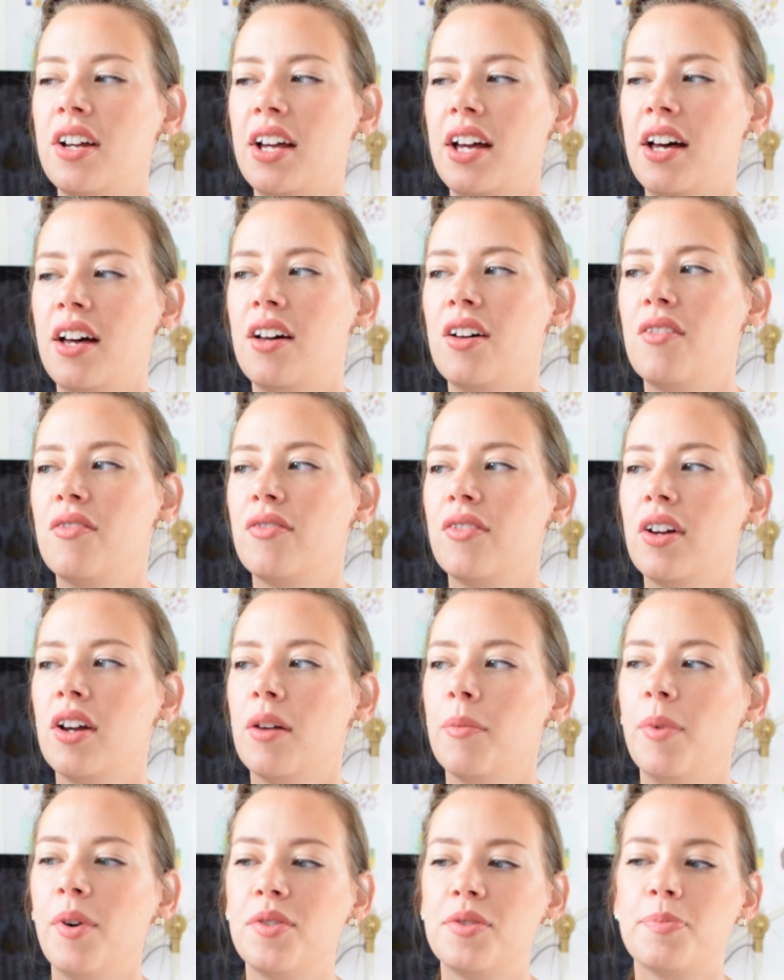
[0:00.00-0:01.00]
I have
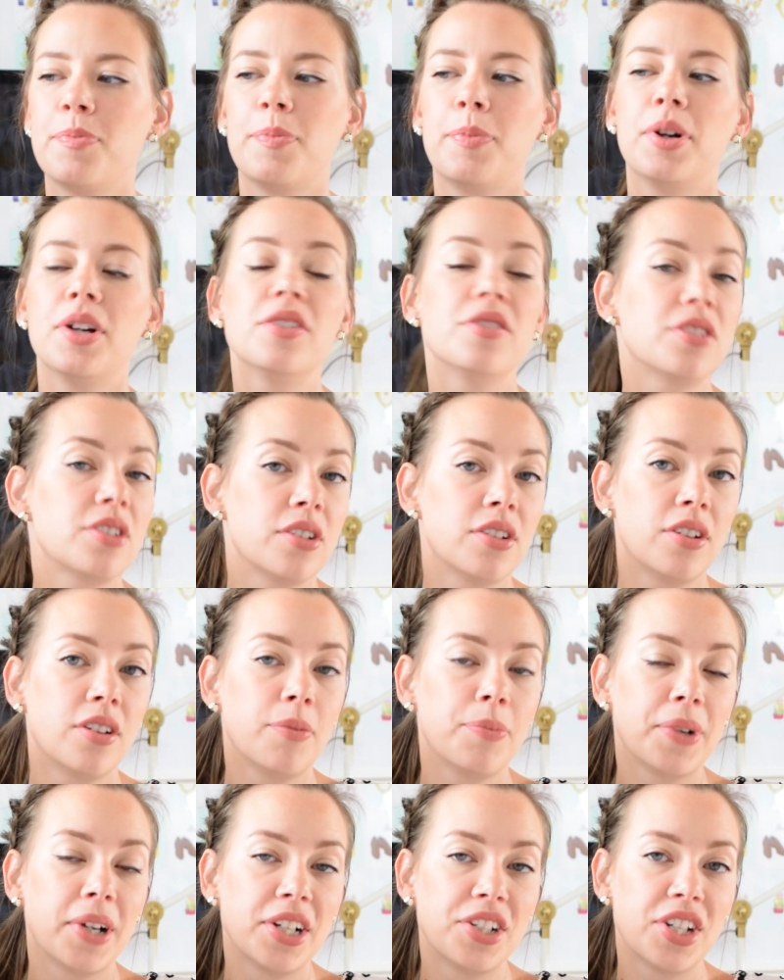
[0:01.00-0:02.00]
both
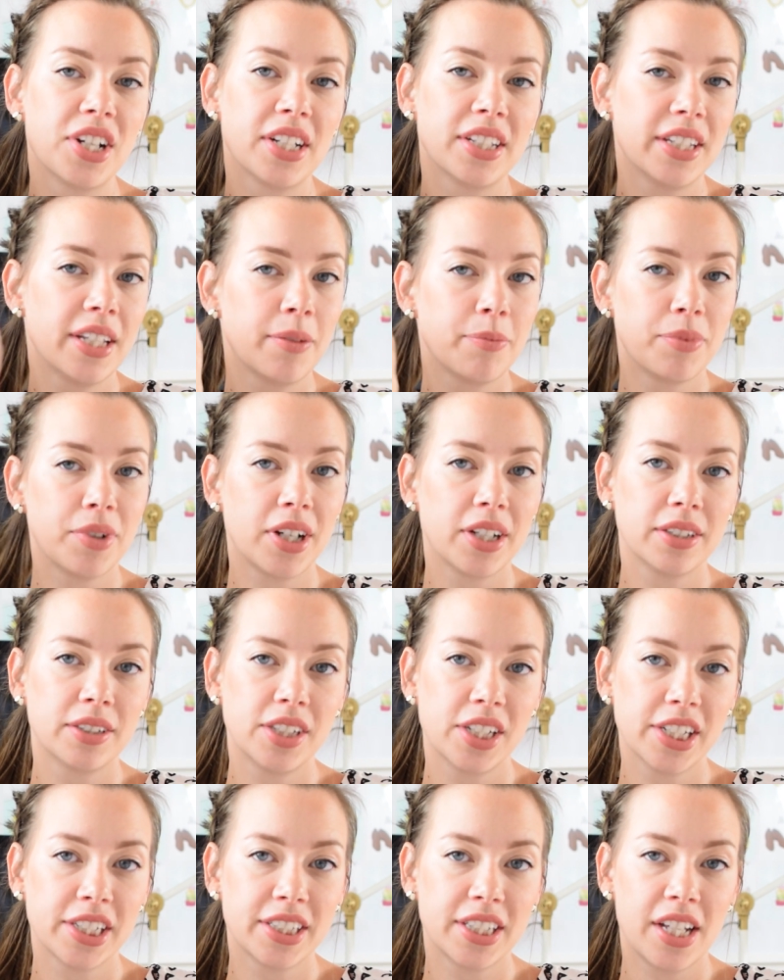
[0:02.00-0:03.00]
personal projects and
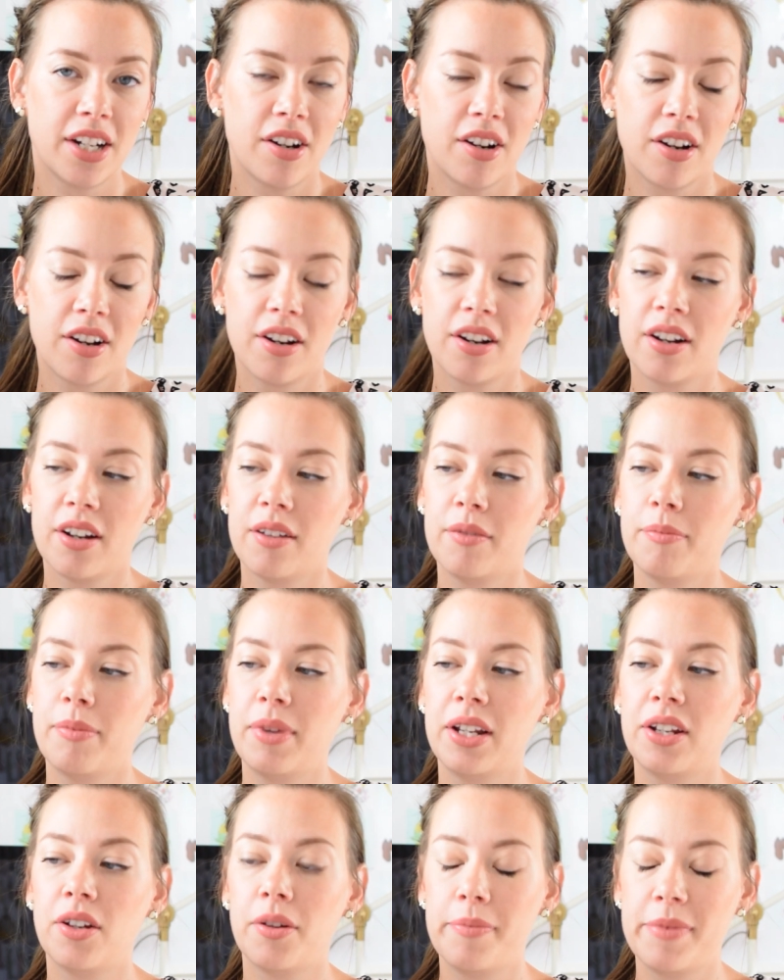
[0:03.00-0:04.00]
projects that are
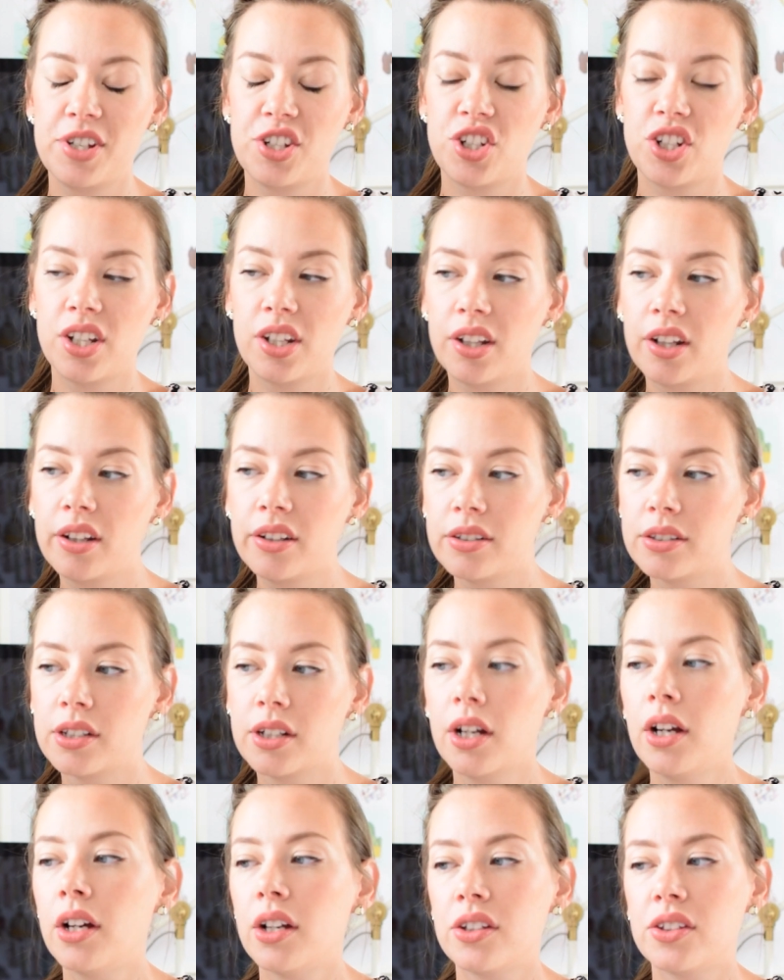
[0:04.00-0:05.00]
been commissioned.
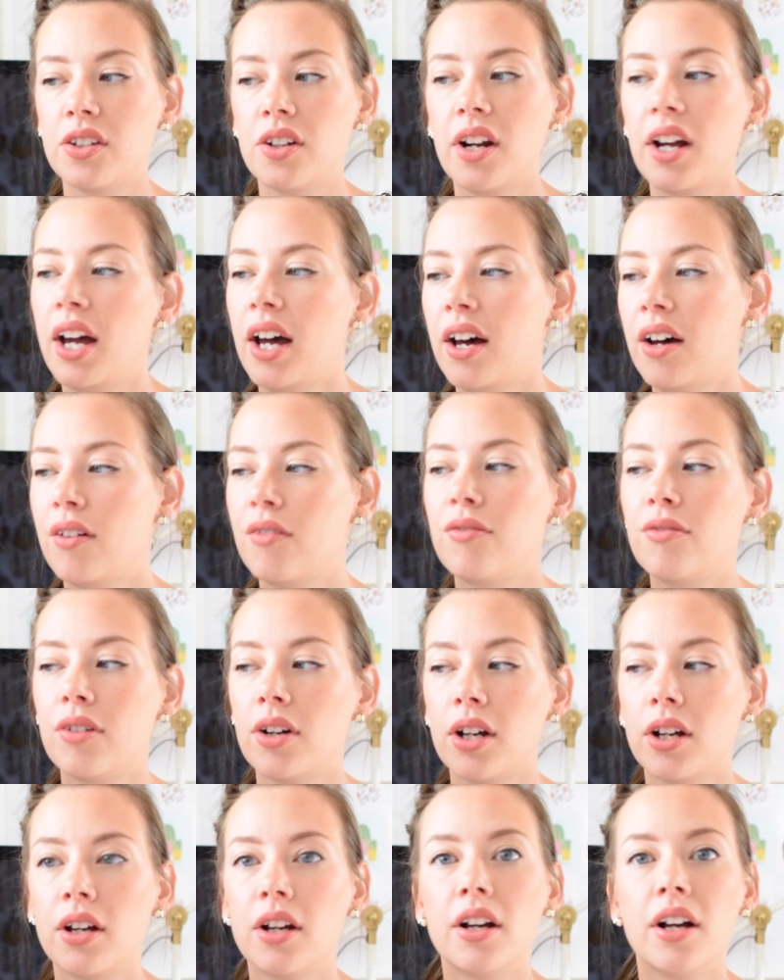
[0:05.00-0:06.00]
So I have
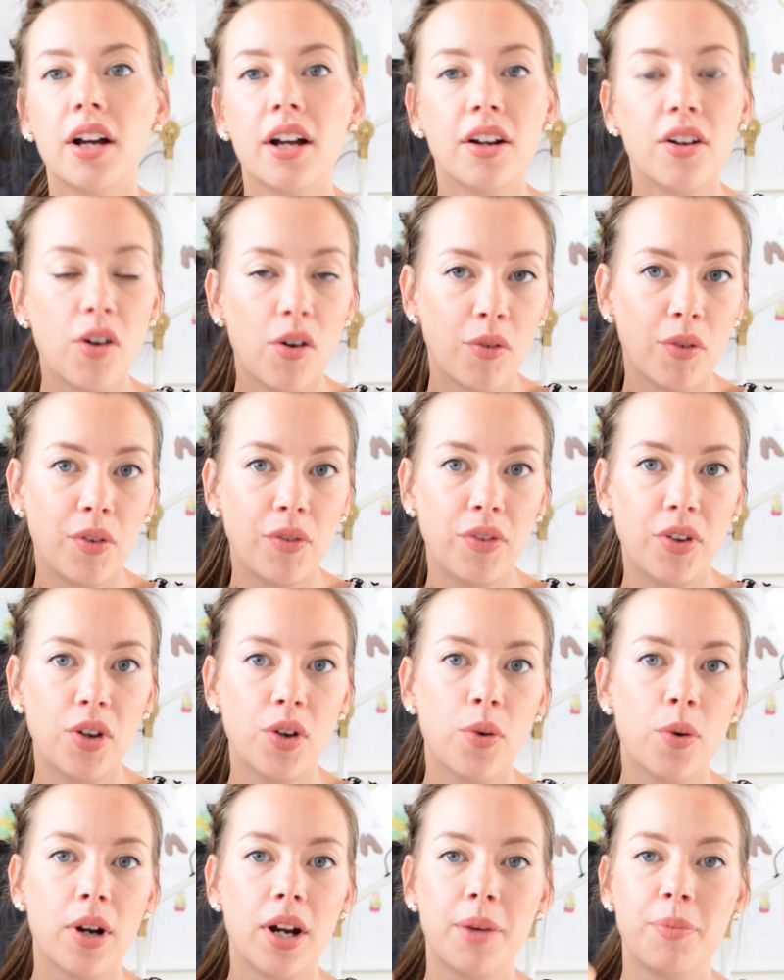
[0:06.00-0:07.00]
an overview
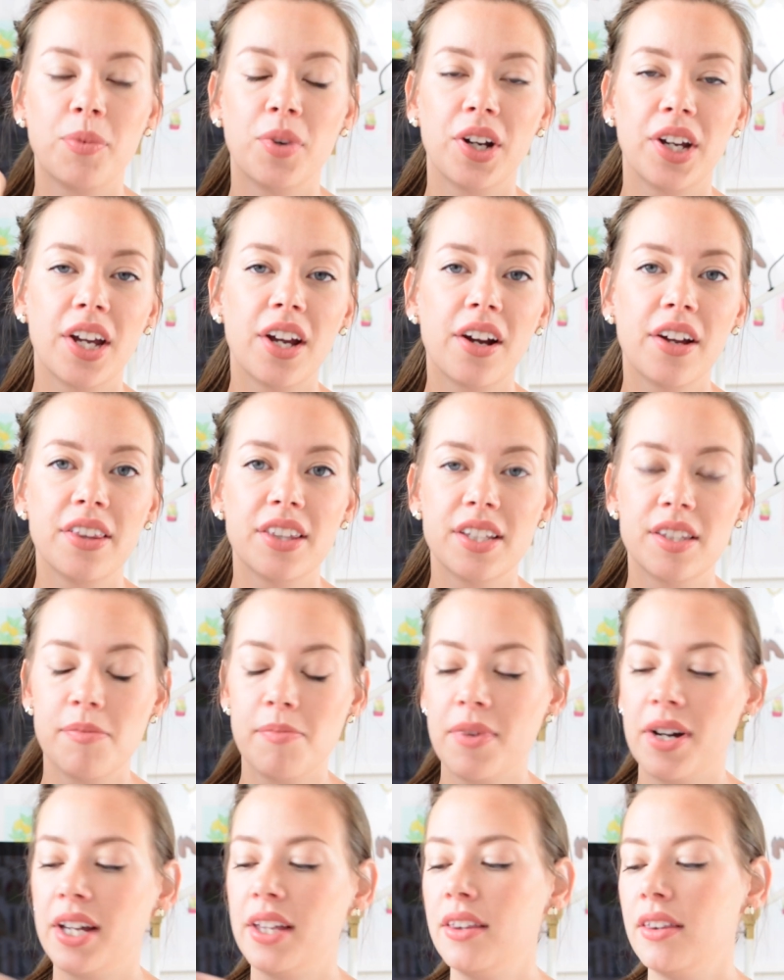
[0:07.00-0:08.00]
of what I'm working on this
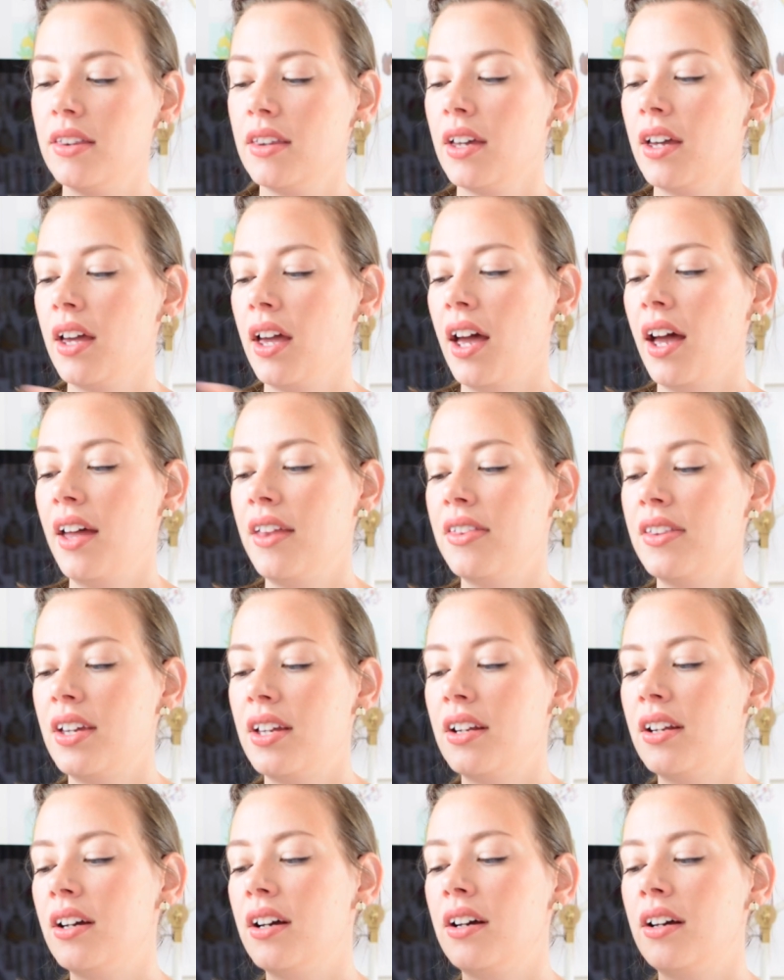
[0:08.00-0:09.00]
month, and
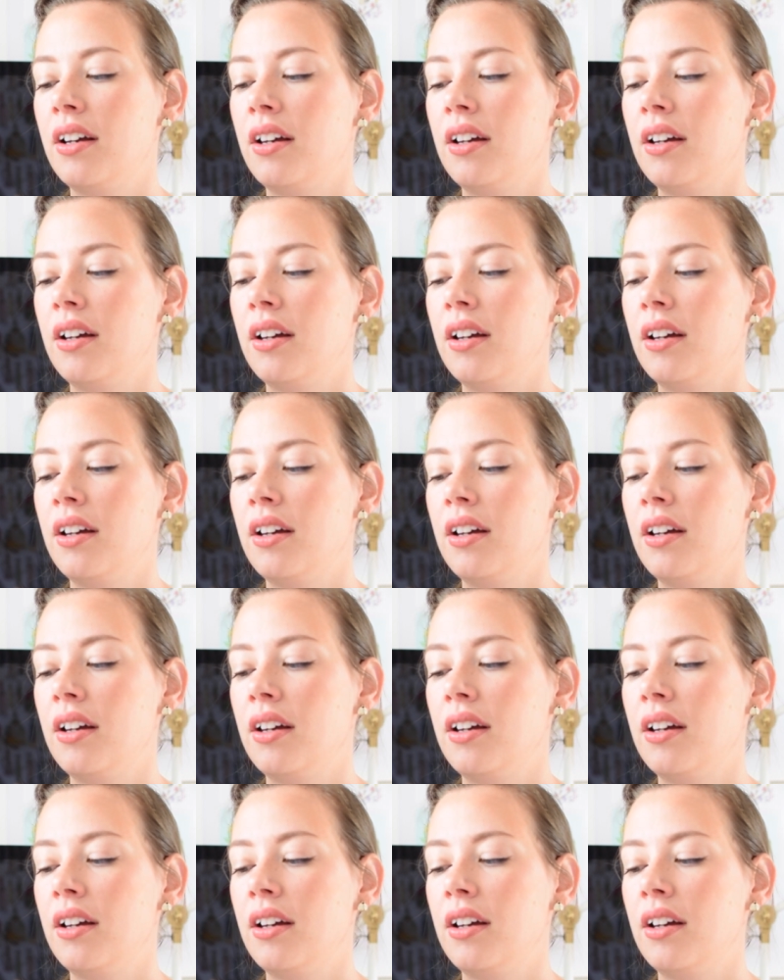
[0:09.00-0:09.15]
then